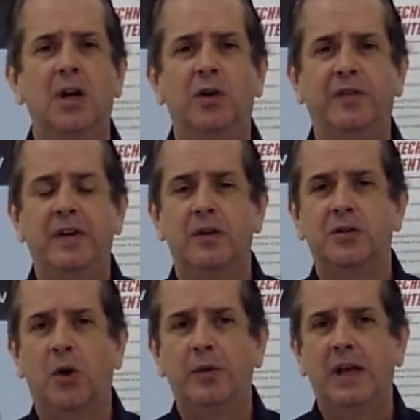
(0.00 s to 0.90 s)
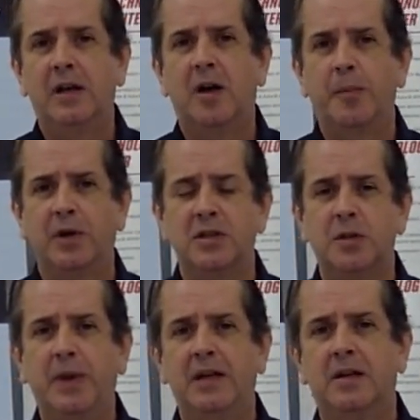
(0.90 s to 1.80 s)
who've either donated or
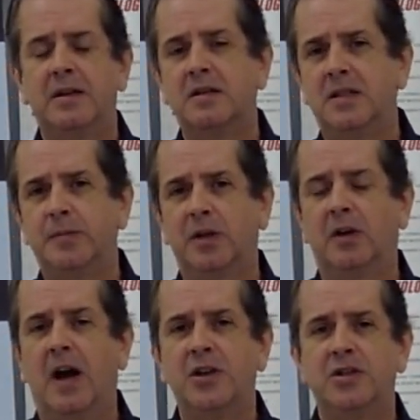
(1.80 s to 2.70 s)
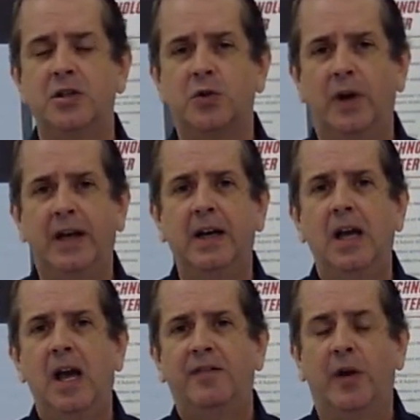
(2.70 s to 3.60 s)
participated in the SEMA Garage Detroit
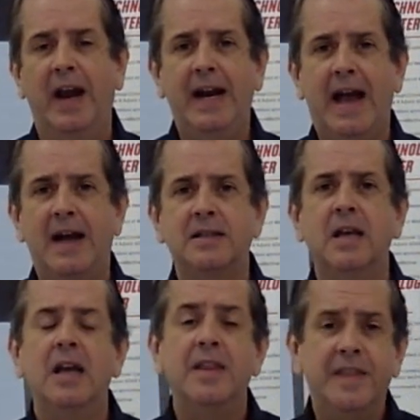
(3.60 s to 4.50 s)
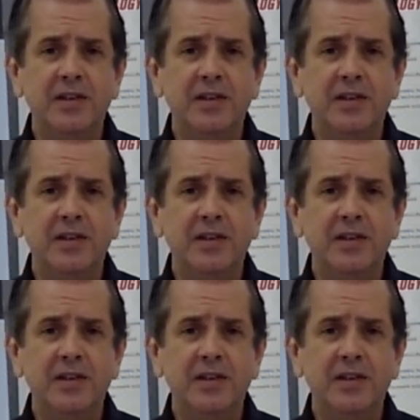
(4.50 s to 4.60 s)
for A D A S.